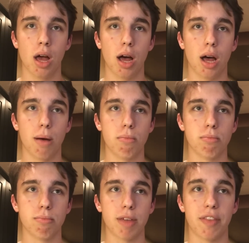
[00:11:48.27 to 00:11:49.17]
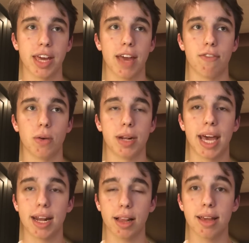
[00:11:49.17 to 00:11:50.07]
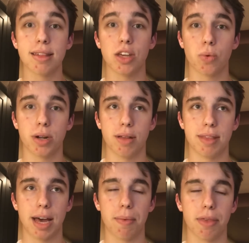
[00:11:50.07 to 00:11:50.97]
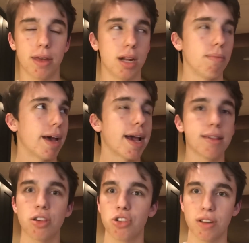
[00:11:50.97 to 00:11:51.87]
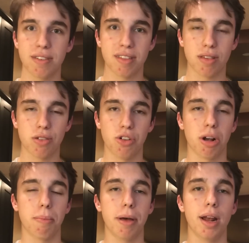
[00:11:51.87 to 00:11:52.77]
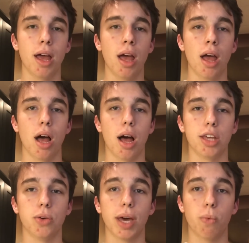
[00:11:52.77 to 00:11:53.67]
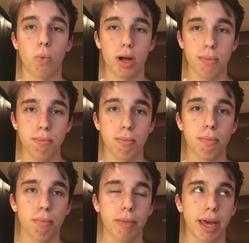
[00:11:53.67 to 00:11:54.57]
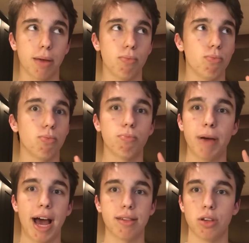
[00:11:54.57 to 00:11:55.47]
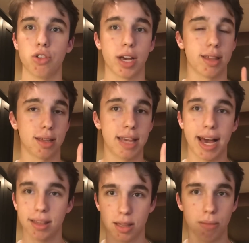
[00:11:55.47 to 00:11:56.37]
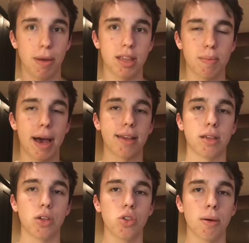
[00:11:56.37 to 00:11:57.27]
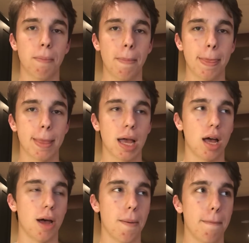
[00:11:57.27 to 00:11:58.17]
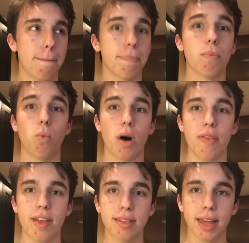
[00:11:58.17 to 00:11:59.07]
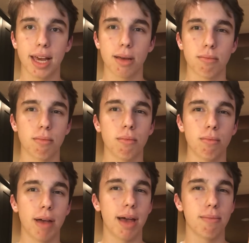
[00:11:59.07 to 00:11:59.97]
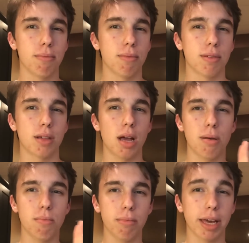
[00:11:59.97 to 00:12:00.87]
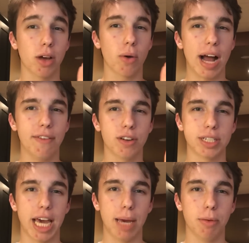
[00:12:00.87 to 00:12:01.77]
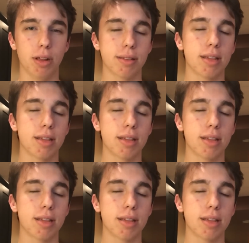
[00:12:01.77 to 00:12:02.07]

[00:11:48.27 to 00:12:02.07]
um, that they give you and analyze each one in depth. And I guess I should have said this sooner, but uh, you get one like passage, like it's a text-based passage, um, one that's like some like graph or table,